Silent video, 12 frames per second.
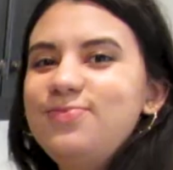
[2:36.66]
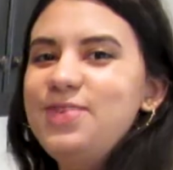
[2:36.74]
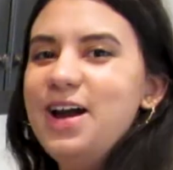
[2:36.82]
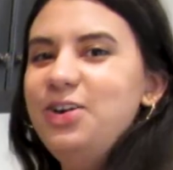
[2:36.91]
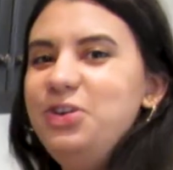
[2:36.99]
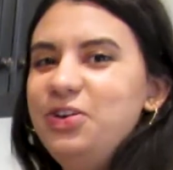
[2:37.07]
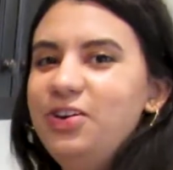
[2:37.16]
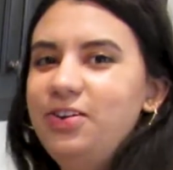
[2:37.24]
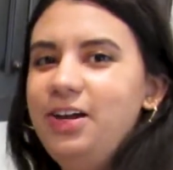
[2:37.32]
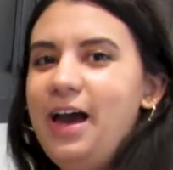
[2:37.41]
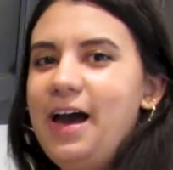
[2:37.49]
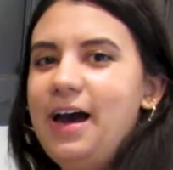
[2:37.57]
Now you're
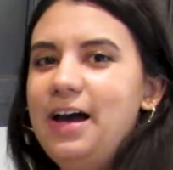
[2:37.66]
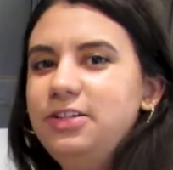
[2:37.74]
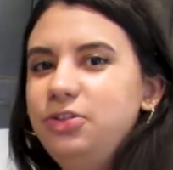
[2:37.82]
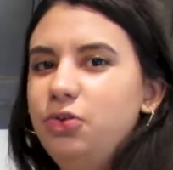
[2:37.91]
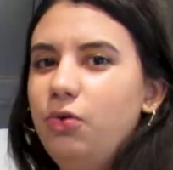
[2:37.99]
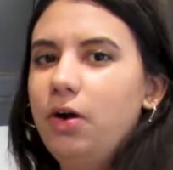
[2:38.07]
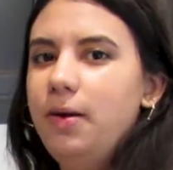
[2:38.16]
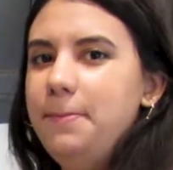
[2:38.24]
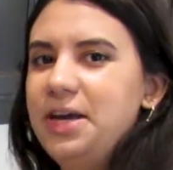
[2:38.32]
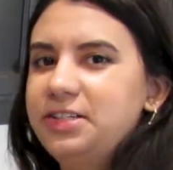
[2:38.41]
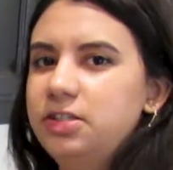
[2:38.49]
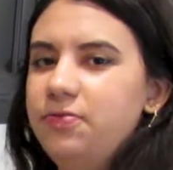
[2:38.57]
gonna add your
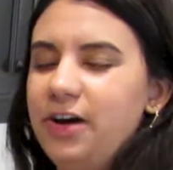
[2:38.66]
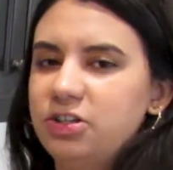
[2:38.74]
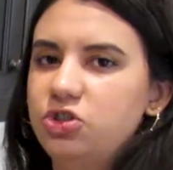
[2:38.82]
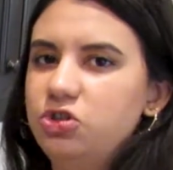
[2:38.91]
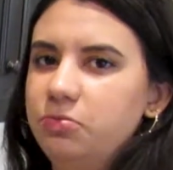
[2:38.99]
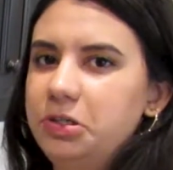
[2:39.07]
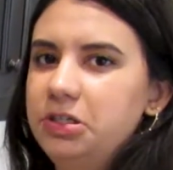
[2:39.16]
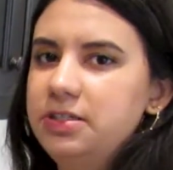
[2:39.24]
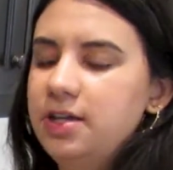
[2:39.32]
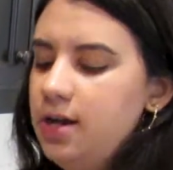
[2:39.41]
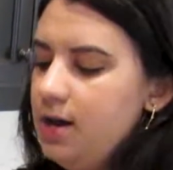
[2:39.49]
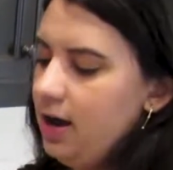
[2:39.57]
mixed
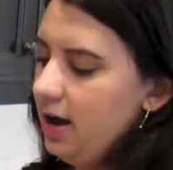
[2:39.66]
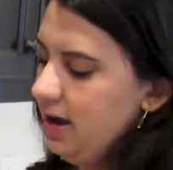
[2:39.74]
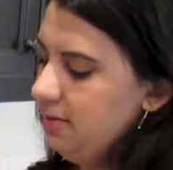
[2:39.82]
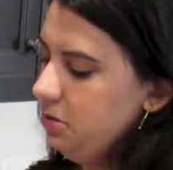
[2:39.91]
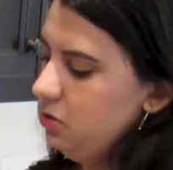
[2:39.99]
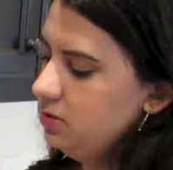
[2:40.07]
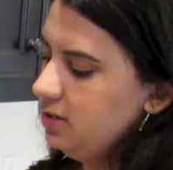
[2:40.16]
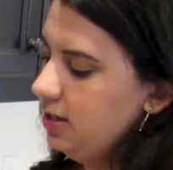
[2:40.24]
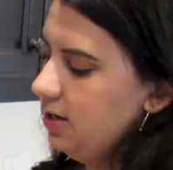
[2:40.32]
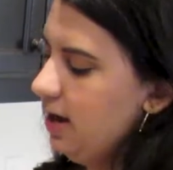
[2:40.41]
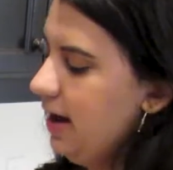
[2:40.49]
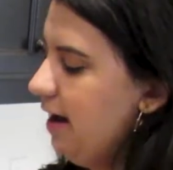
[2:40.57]
vegetables. I'm
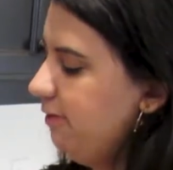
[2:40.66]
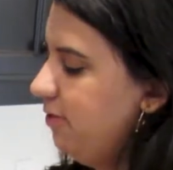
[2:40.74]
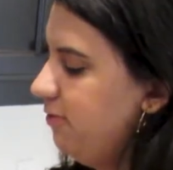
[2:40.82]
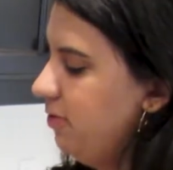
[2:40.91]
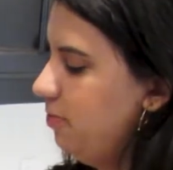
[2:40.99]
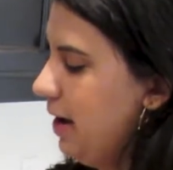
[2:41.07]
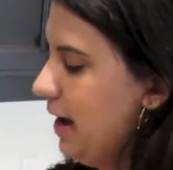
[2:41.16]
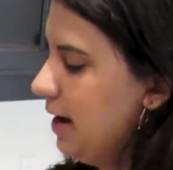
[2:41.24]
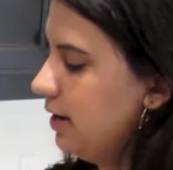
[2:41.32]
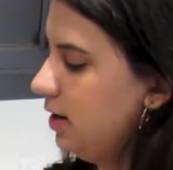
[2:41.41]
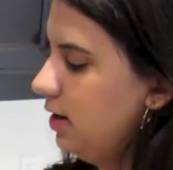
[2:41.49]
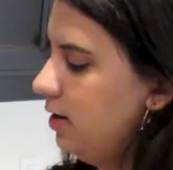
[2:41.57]
using 1/2
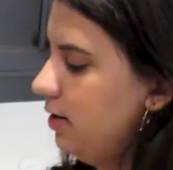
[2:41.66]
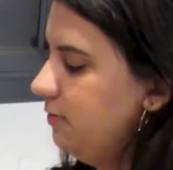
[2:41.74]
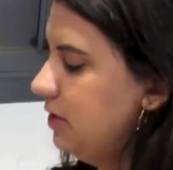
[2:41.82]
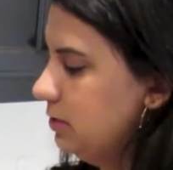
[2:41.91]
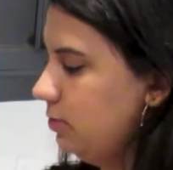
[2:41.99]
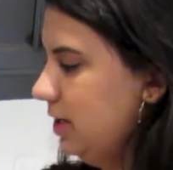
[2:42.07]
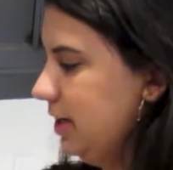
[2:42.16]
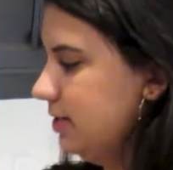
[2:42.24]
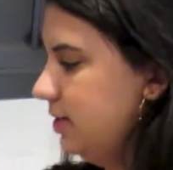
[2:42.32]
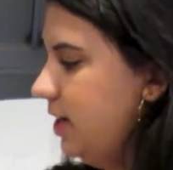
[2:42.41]
bag of, this one has